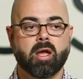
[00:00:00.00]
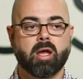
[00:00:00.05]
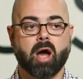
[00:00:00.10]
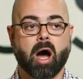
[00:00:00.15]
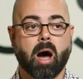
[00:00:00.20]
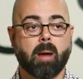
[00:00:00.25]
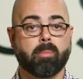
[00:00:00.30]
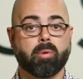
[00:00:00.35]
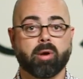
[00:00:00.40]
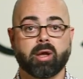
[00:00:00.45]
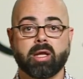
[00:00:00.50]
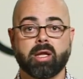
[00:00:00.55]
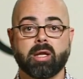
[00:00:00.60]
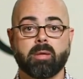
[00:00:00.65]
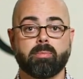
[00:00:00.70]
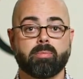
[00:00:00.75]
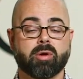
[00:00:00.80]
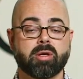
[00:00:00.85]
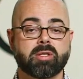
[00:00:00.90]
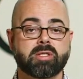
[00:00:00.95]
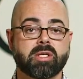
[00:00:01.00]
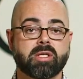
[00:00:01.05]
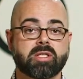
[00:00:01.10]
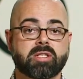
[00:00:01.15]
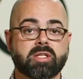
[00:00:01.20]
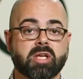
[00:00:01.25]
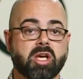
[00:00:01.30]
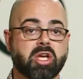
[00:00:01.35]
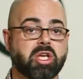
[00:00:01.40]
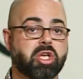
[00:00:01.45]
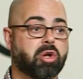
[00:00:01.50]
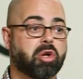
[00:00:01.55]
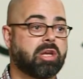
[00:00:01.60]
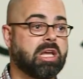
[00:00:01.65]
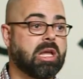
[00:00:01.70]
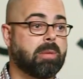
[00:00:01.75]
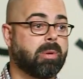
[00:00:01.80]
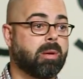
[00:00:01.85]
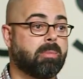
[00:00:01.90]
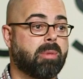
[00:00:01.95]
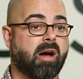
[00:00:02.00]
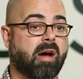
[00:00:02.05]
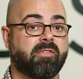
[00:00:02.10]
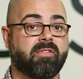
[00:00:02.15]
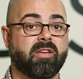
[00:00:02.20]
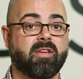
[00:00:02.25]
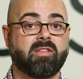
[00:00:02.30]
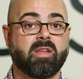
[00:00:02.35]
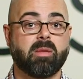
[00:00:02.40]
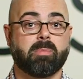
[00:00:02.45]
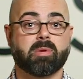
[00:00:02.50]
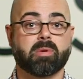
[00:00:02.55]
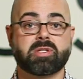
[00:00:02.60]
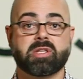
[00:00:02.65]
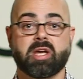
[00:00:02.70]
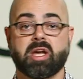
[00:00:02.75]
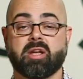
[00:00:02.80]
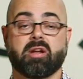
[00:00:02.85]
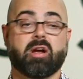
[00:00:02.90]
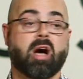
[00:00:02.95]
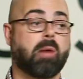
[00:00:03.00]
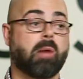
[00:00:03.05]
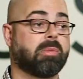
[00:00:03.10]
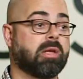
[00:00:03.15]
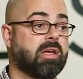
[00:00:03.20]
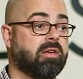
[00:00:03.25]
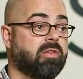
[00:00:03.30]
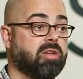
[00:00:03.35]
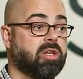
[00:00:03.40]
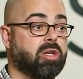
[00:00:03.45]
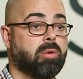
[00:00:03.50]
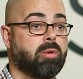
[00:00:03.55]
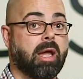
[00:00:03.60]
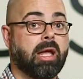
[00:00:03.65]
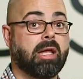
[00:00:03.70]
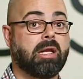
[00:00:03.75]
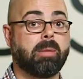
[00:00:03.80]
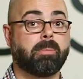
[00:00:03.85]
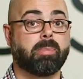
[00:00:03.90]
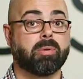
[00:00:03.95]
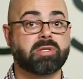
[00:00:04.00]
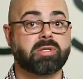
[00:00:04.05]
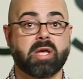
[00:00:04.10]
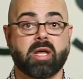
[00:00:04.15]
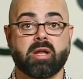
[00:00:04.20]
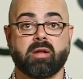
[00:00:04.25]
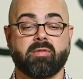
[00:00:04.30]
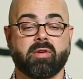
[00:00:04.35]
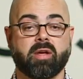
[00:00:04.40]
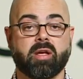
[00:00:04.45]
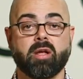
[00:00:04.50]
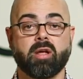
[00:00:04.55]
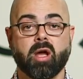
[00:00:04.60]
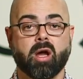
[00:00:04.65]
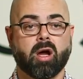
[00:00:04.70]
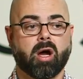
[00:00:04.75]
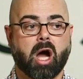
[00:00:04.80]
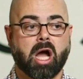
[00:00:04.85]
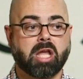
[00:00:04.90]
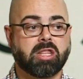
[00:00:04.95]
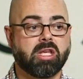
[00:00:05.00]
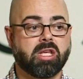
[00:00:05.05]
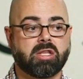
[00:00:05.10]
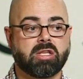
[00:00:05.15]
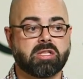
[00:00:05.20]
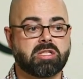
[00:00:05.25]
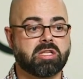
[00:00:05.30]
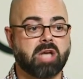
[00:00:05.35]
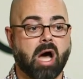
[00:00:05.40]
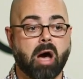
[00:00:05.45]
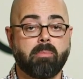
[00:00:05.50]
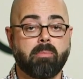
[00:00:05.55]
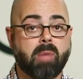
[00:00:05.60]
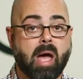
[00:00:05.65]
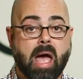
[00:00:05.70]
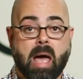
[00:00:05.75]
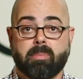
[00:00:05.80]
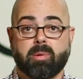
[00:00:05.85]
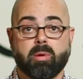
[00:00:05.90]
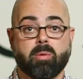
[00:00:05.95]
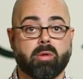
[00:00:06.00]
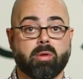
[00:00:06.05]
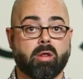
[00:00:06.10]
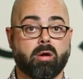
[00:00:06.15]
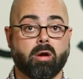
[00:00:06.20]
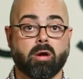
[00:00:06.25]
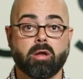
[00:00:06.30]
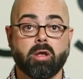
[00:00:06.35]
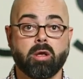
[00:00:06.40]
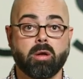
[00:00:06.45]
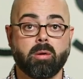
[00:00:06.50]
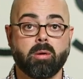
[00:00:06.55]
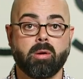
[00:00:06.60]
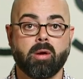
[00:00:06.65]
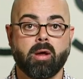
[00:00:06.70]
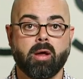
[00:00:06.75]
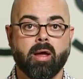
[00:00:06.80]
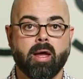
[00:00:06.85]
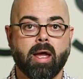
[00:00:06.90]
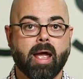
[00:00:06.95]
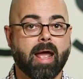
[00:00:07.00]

I'm bringing in business. You're keeping about 50%. I'm giving you 80% of it. I think I'm happy with it. Are you?